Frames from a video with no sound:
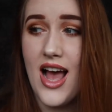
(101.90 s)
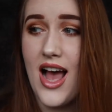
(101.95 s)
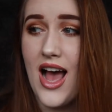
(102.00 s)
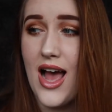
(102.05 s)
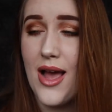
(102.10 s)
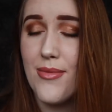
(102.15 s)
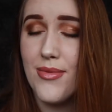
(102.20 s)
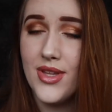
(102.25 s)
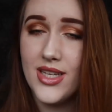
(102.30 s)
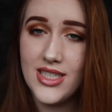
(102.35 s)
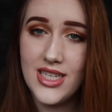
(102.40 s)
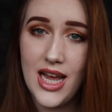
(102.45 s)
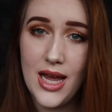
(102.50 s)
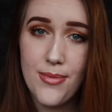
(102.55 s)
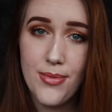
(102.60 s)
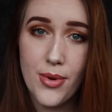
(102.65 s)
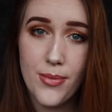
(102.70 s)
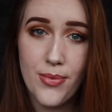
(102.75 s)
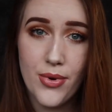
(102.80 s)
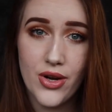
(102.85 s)
I'm the
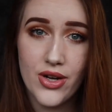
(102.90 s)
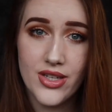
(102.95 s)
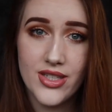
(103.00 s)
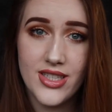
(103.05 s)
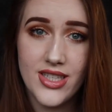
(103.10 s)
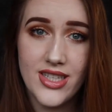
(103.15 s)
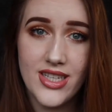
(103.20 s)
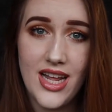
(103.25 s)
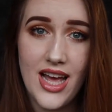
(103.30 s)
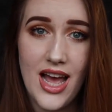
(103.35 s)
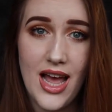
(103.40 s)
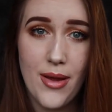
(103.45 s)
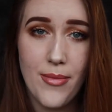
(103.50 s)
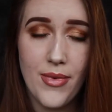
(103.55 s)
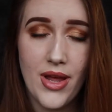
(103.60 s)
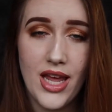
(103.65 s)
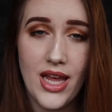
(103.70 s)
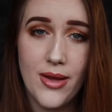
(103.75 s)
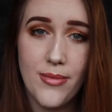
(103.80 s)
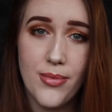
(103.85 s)
type of person that
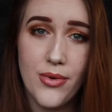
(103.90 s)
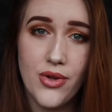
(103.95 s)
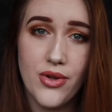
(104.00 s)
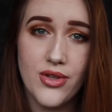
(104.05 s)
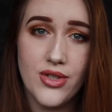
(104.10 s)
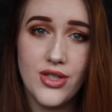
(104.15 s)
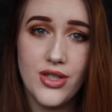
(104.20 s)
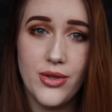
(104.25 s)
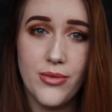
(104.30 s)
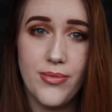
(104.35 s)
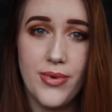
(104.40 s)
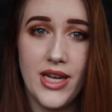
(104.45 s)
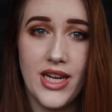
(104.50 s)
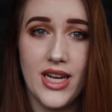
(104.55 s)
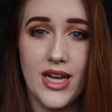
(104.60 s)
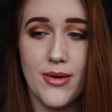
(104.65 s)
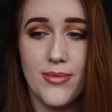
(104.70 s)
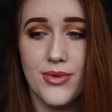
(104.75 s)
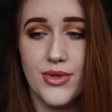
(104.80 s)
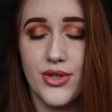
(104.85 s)
I'm able to
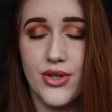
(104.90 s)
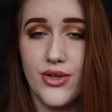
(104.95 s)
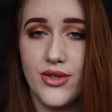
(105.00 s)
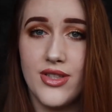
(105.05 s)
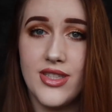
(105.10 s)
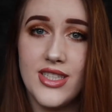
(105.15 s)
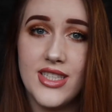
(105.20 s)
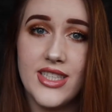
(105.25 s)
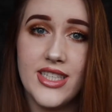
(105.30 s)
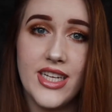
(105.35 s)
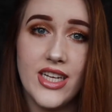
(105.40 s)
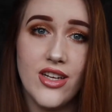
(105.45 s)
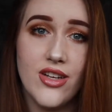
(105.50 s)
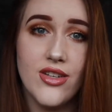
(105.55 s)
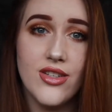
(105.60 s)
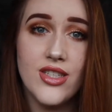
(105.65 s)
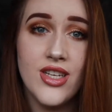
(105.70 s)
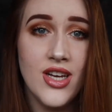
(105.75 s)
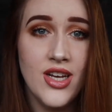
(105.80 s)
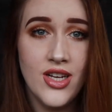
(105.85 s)
pick up certain
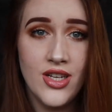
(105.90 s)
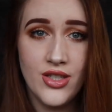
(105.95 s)
skills.